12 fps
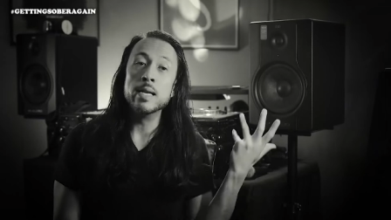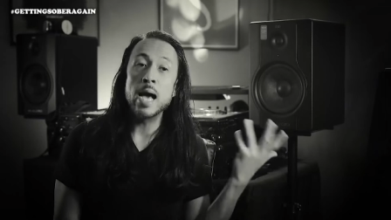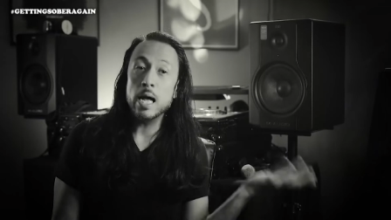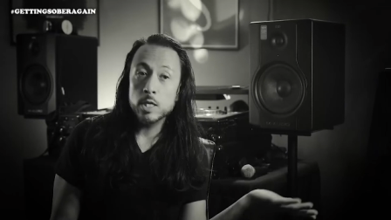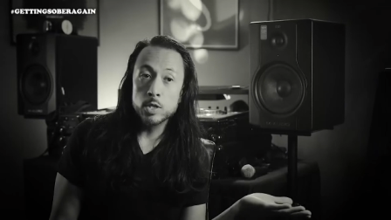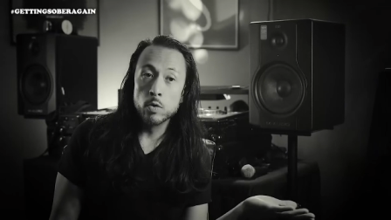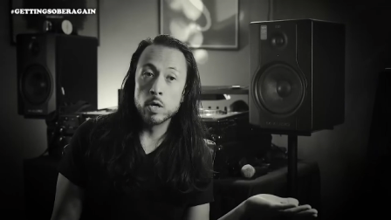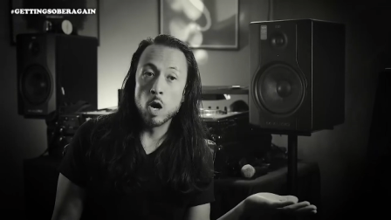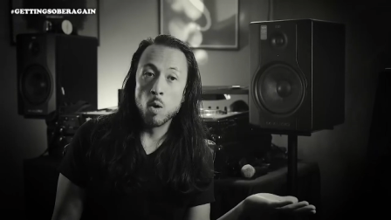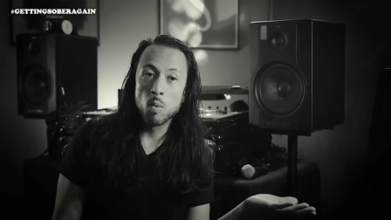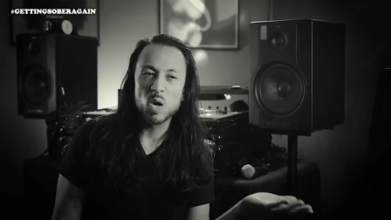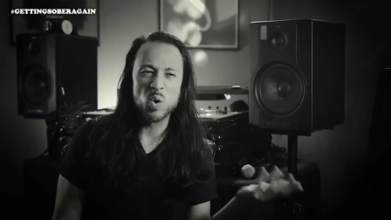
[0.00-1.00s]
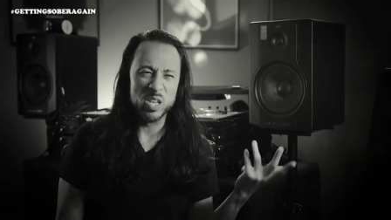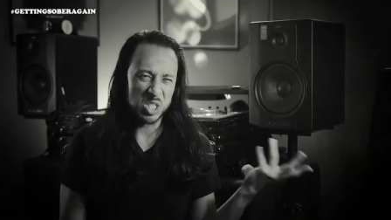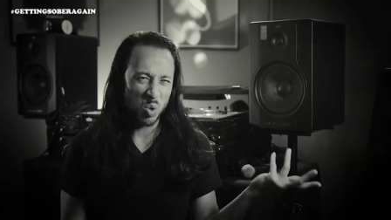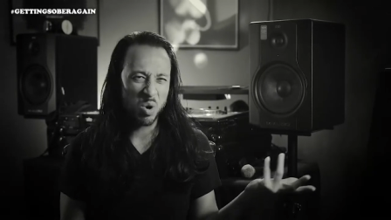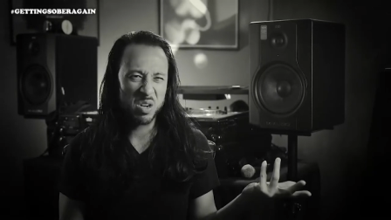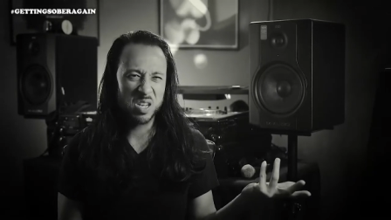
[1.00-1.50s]
not doing homework, or you
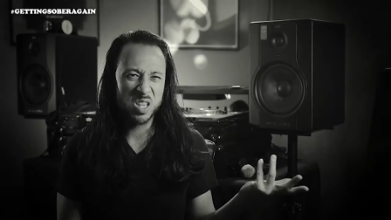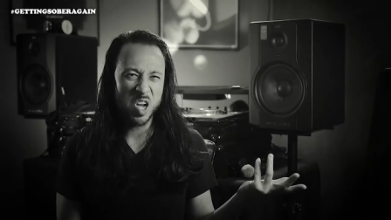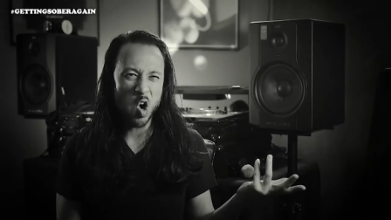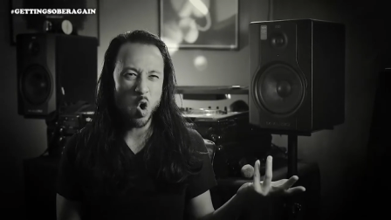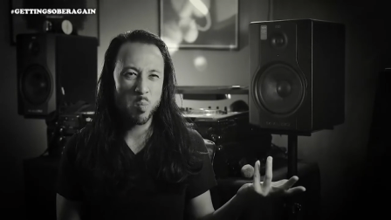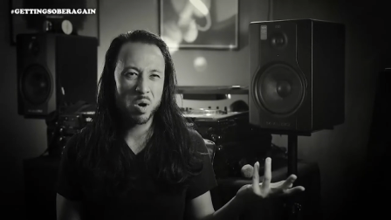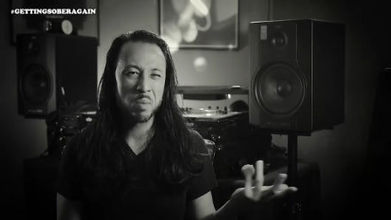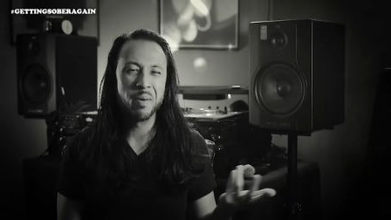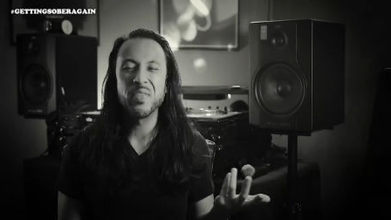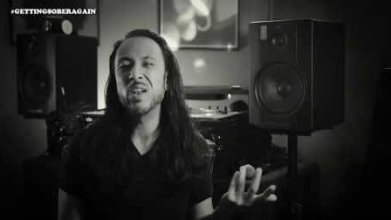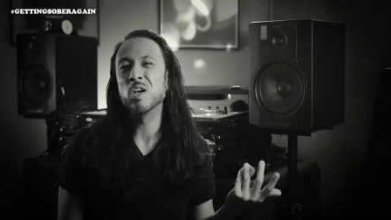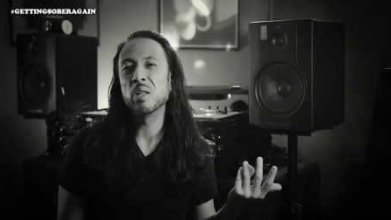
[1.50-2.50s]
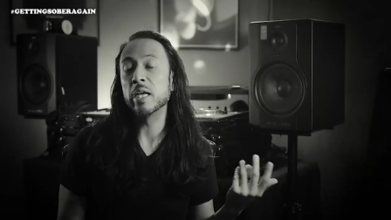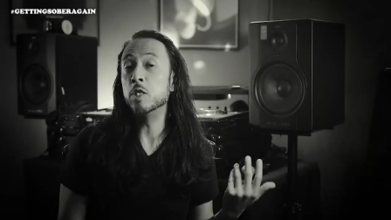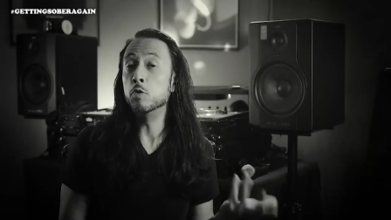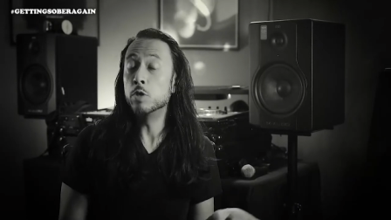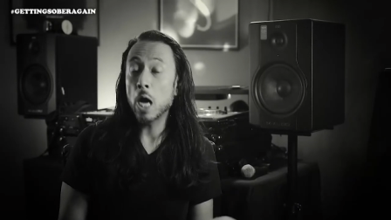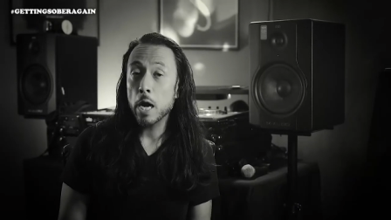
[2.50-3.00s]
sort of did the homework, but then you're like
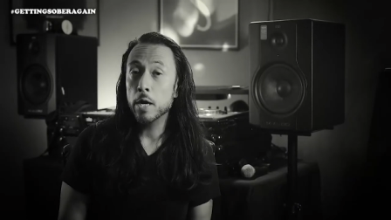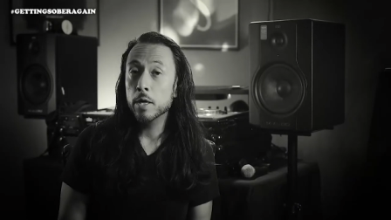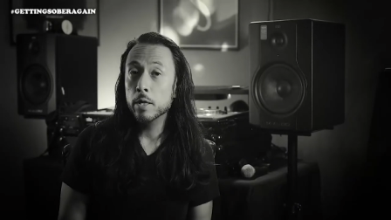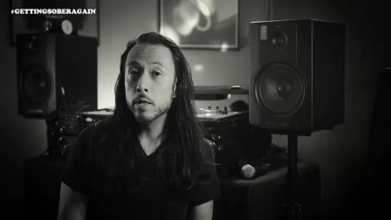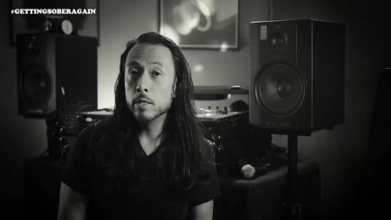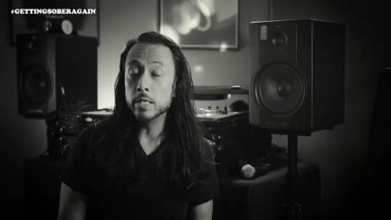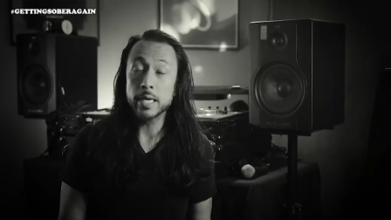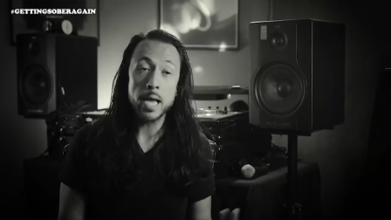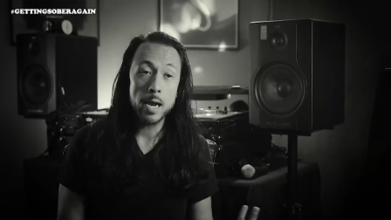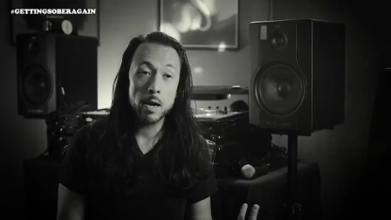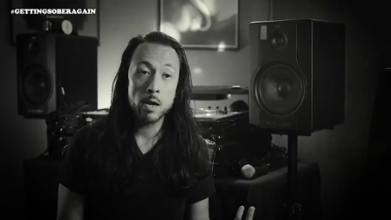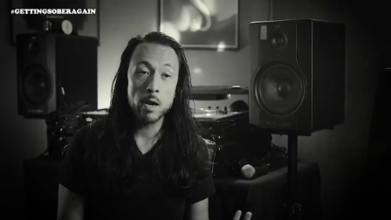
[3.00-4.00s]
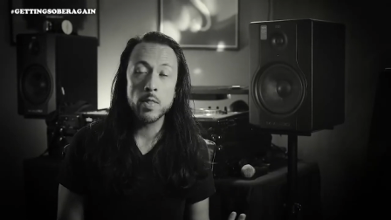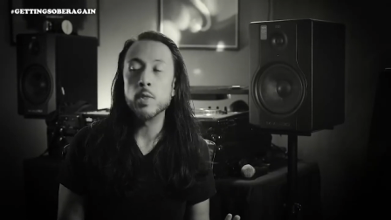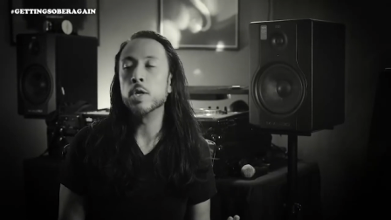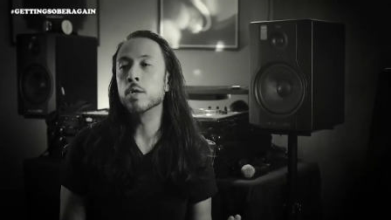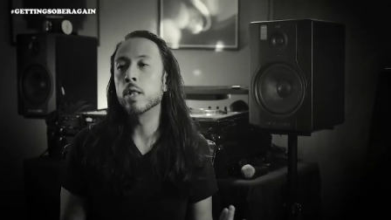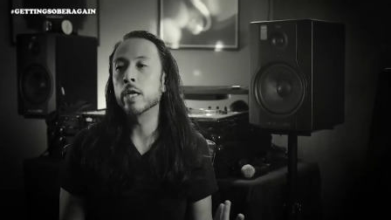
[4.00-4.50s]
too tired to care, and
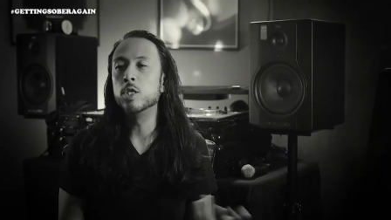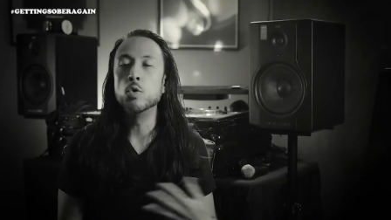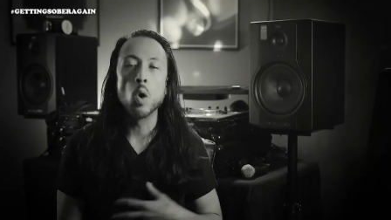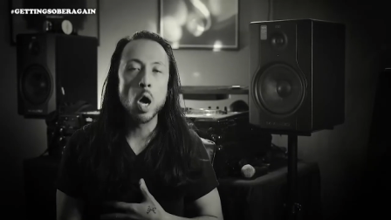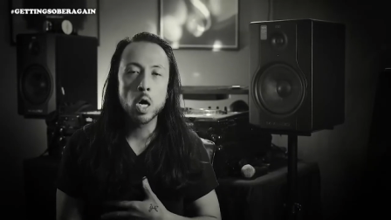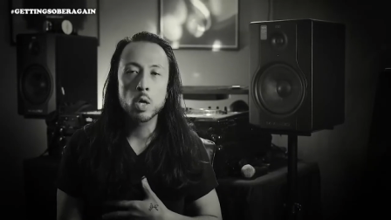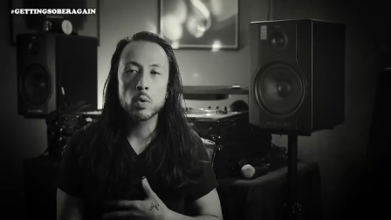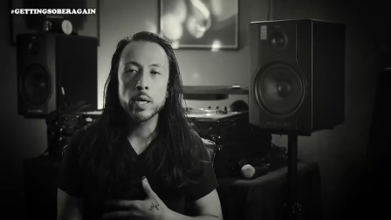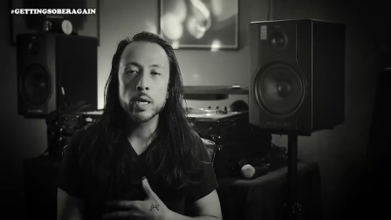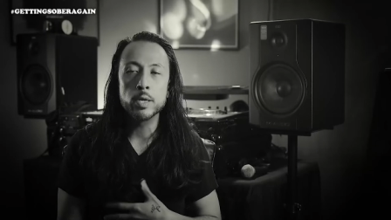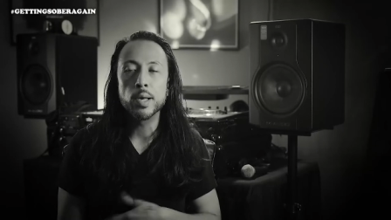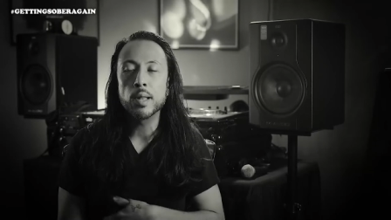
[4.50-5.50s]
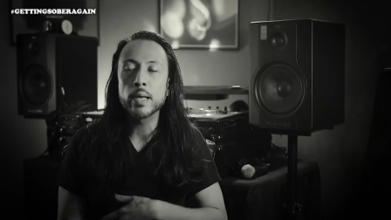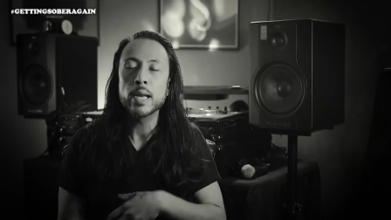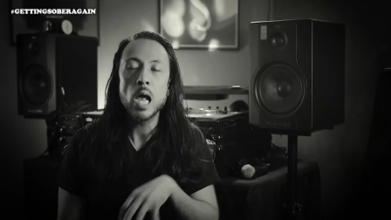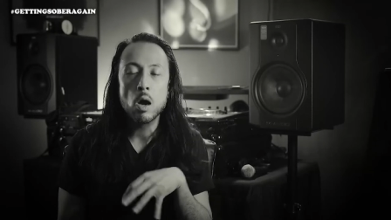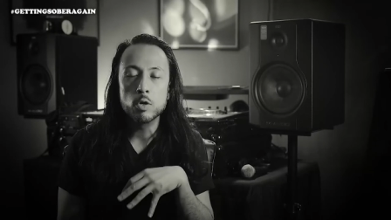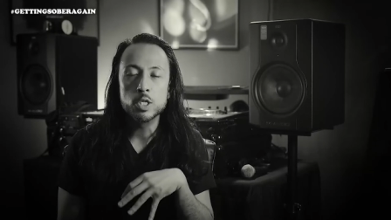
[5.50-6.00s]
then you're like too hungry, and you're like,
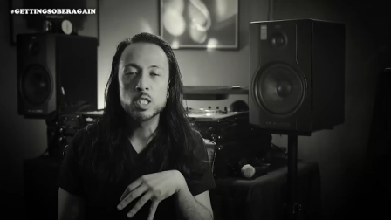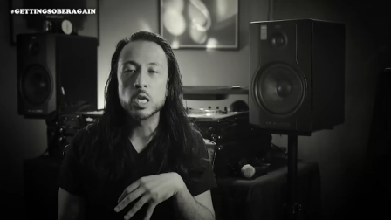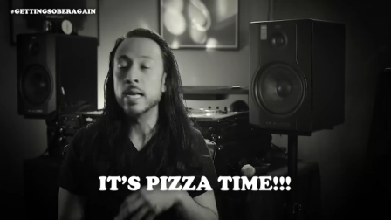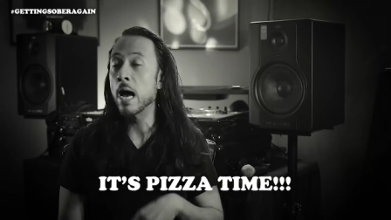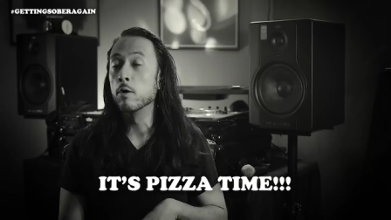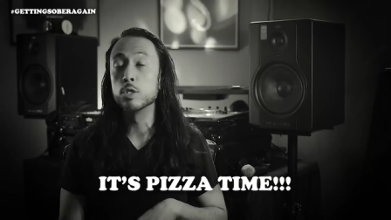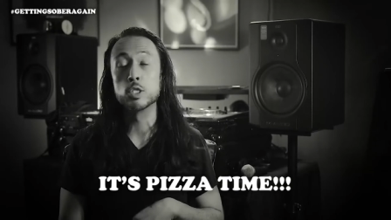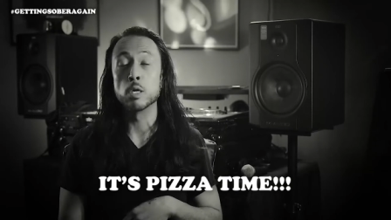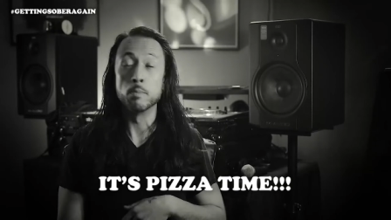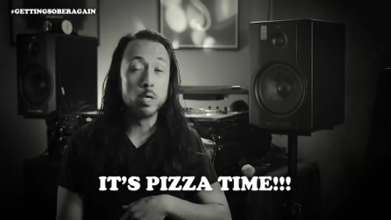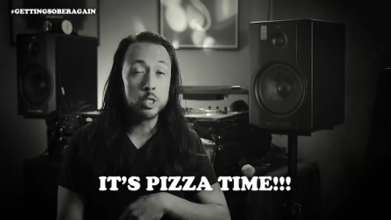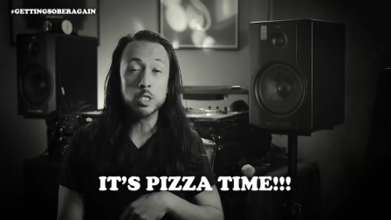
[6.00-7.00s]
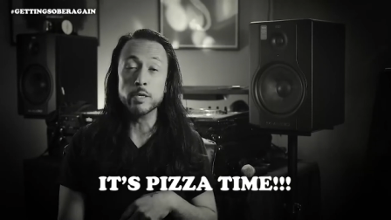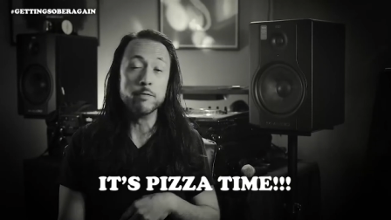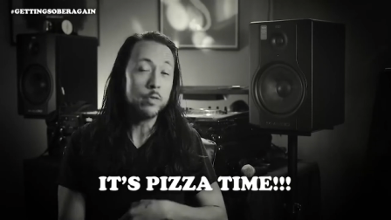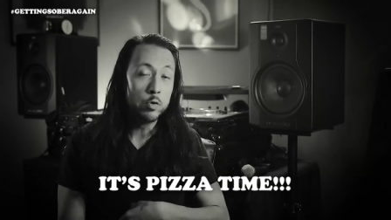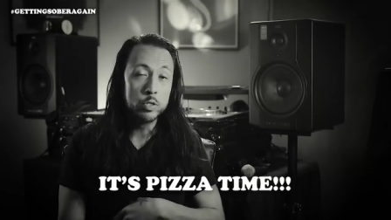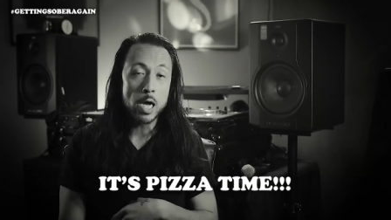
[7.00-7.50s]
now it's just now it's just emergency
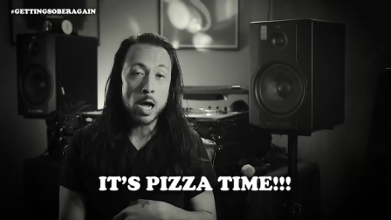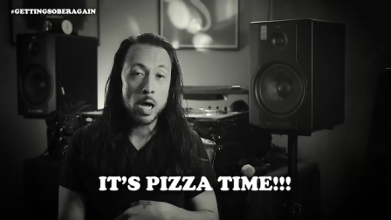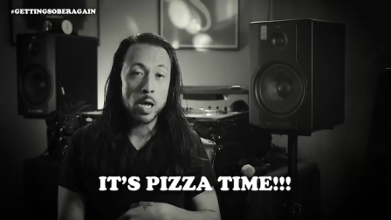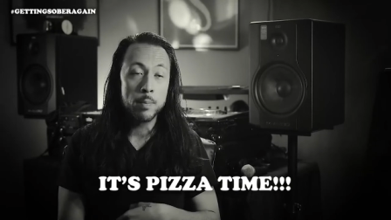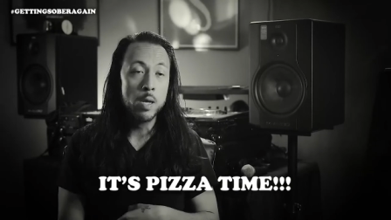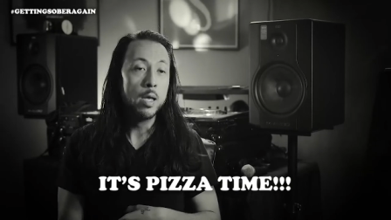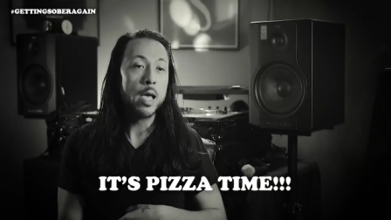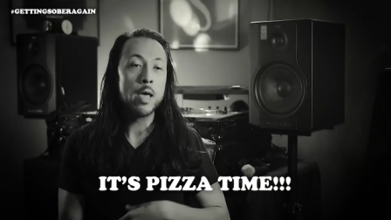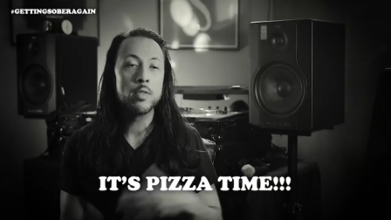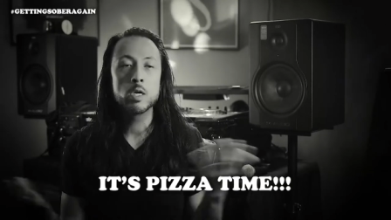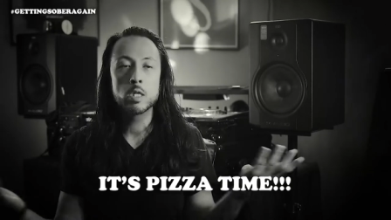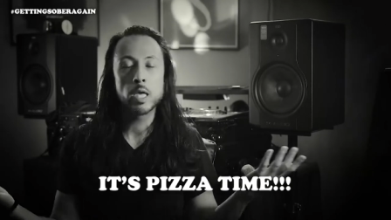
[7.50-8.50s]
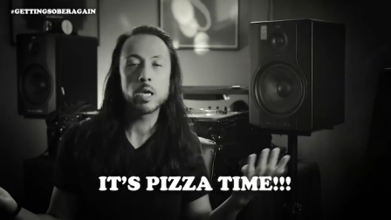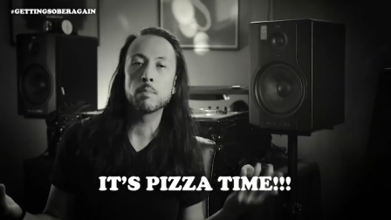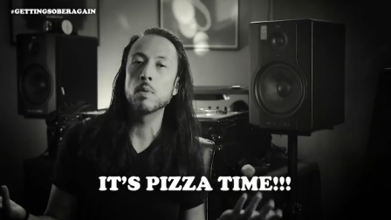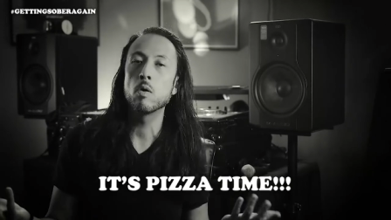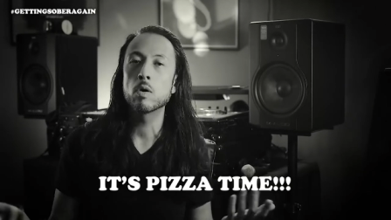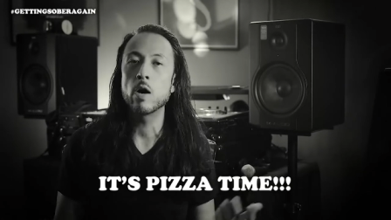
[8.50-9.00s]
food time. And then you're like
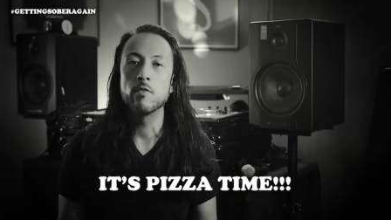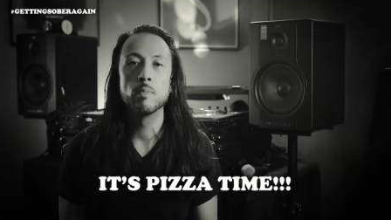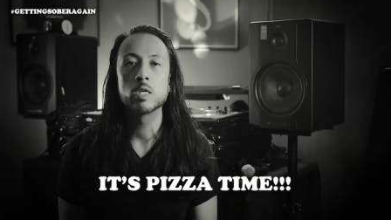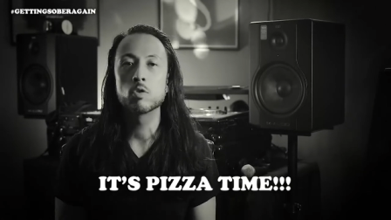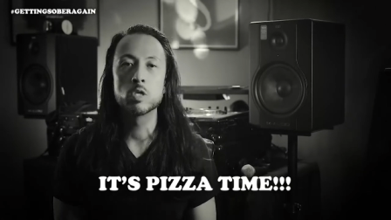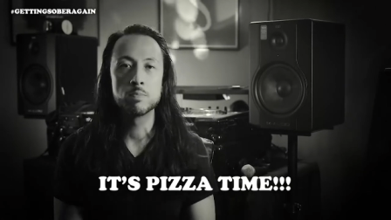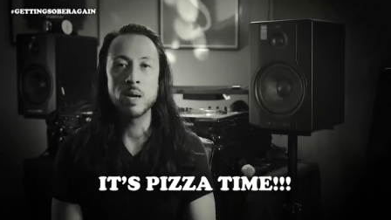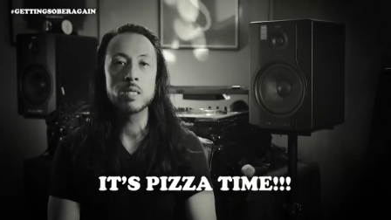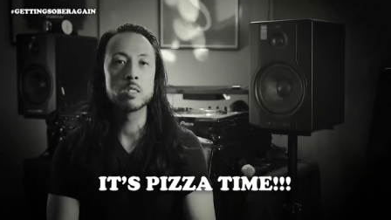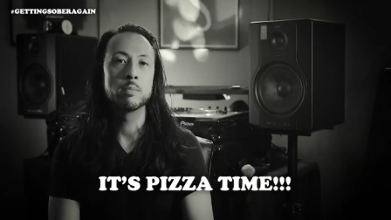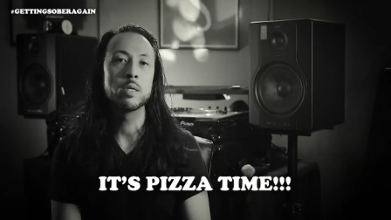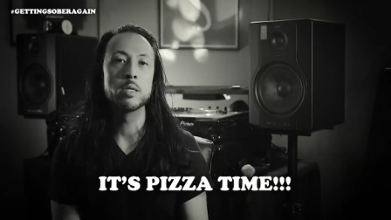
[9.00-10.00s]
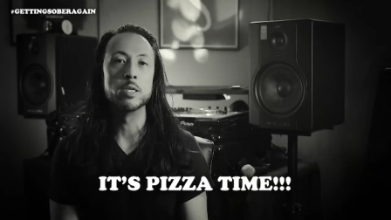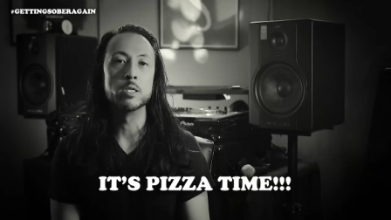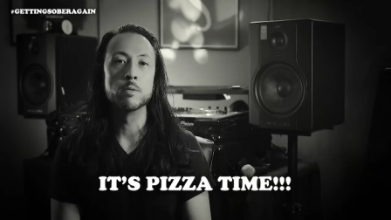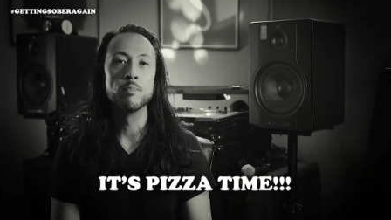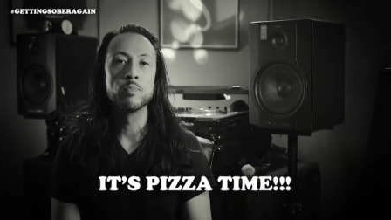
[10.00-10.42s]
you're blowing off a bunch of responsibilities.